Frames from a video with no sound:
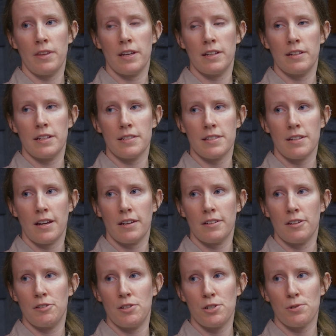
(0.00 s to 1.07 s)
that it's not
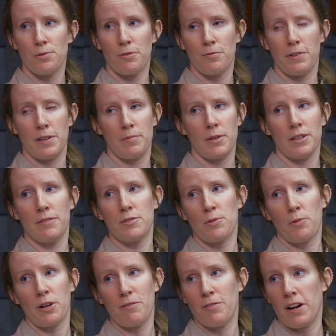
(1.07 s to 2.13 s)
unusual for them to live
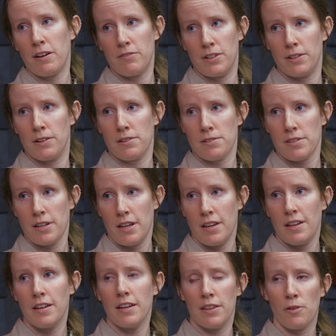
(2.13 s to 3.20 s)
25 years oh,
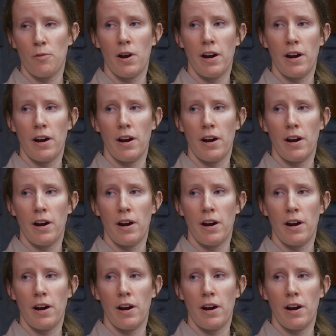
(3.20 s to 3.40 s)
wow. in the